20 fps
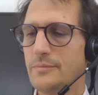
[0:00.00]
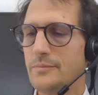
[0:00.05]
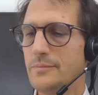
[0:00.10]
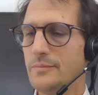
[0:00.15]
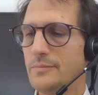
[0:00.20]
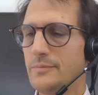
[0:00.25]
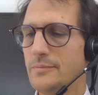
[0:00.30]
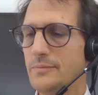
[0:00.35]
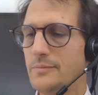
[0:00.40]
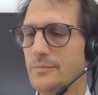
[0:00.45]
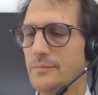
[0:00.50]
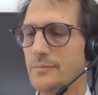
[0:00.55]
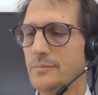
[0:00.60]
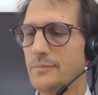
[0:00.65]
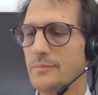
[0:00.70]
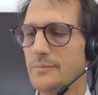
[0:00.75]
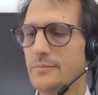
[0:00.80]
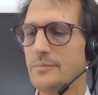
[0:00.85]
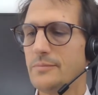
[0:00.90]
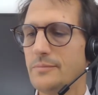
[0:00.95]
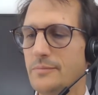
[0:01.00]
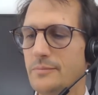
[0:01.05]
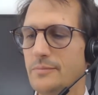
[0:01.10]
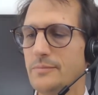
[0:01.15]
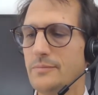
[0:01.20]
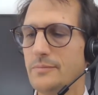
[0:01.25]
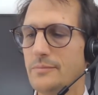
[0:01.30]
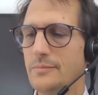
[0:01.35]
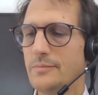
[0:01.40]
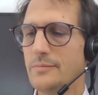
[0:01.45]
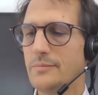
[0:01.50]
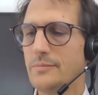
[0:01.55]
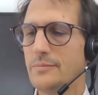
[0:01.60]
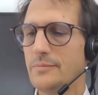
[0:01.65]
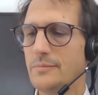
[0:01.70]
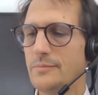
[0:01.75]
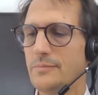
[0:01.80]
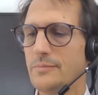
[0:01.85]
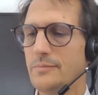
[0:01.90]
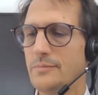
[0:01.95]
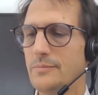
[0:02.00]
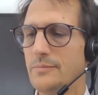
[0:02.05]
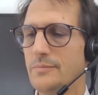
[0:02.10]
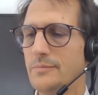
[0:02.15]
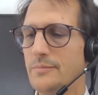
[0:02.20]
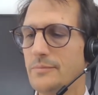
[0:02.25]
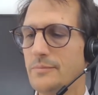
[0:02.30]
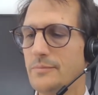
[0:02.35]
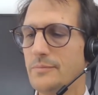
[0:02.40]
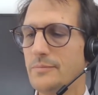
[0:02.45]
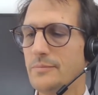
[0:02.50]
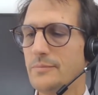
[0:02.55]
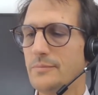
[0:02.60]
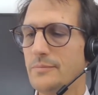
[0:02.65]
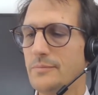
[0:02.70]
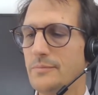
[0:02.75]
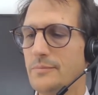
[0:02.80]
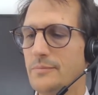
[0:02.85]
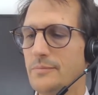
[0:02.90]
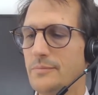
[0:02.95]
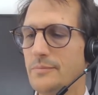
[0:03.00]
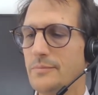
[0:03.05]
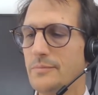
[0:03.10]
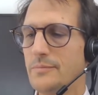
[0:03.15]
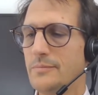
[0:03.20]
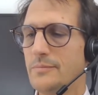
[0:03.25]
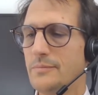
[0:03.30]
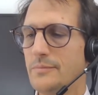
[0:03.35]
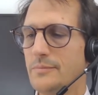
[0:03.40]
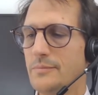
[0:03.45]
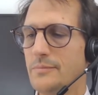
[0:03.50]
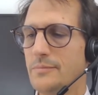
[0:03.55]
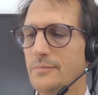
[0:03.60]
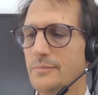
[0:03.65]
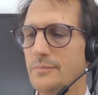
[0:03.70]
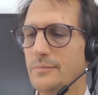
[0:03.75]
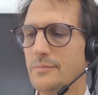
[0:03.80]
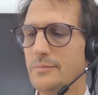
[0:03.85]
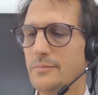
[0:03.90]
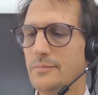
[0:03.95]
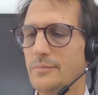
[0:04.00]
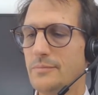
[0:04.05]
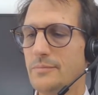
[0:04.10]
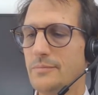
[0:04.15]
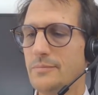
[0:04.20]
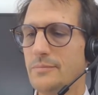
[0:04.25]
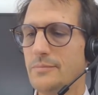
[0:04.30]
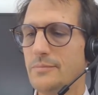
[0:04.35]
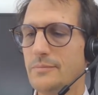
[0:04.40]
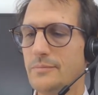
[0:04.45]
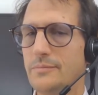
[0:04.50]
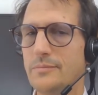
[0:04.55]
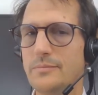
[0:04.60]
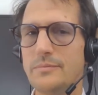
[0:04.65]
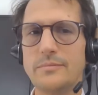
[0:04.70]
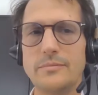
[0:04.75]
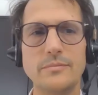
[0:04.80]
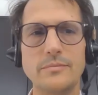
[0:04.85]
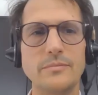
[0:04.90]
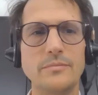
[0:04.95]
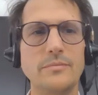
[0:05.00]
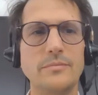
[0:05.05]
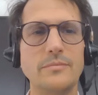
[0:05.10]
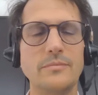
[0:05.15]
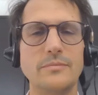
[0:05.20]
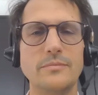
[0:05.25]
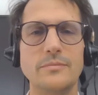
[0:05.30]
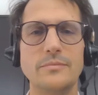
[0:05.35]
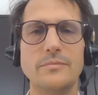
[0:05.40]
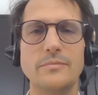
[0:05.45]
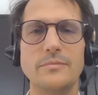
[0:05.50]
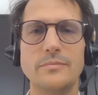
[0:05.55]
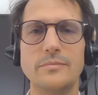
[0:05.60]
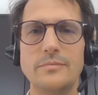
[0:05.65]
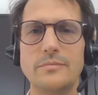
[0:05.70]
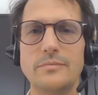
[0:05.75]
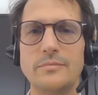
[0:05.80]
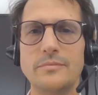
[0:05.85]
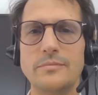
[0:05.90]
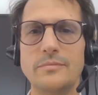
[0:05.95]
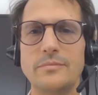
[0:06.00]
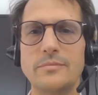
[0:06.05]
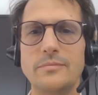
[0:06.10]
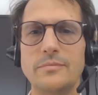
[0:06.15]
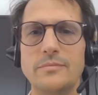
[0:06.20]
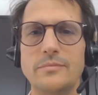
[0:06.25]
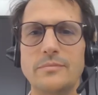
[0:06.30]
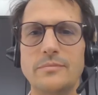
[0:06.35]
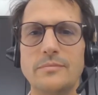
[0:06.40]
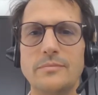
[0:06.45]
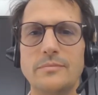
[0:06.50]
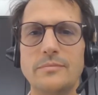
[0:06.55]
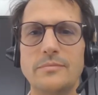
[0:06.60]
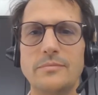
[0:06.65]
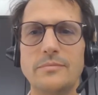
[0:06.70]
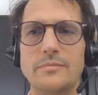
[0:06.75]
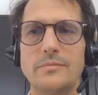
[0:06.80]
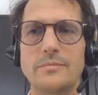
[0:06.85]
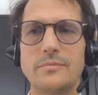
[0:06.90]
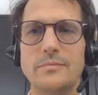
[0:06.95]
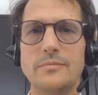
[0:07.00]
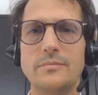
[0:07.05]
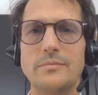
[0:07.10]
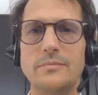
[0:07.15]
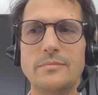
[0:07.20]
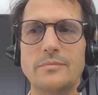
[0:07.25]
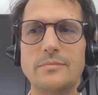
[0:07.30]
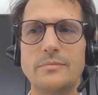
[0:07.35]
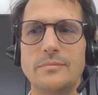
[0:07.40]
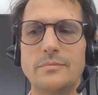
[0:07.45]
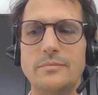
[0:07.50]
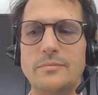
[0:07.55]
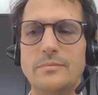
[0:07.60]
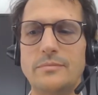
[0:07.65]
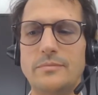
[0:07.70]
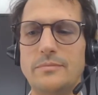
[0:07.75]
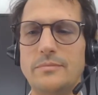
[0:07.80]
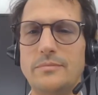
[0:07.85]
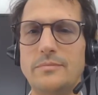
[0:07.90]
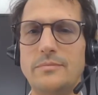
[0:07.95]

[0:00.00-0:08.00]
No words are spoken by the person on screen.